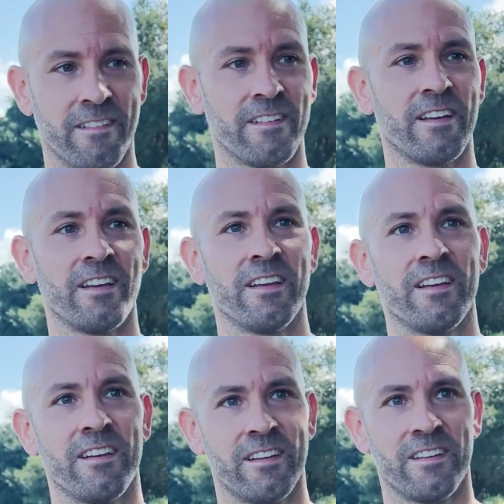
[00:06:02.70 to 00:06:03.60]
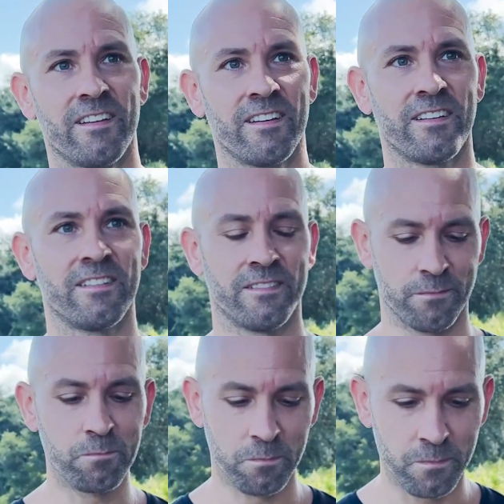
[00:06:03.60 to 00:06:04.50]

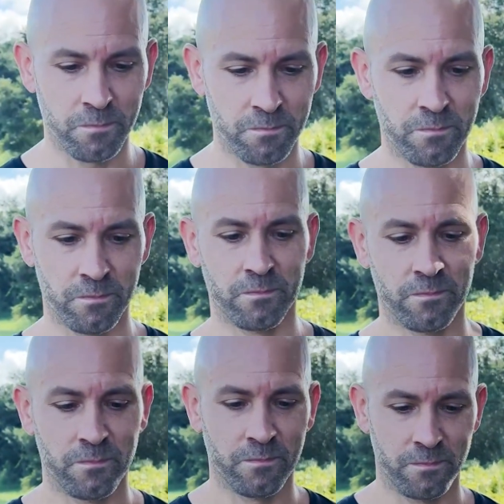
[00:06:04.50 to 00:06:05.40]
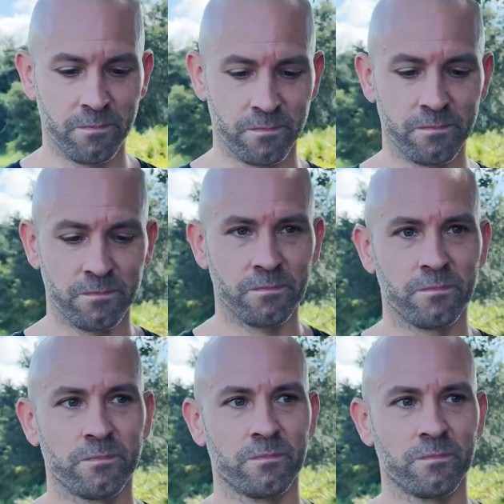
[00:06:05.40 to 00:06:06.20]
The person shown says nothing.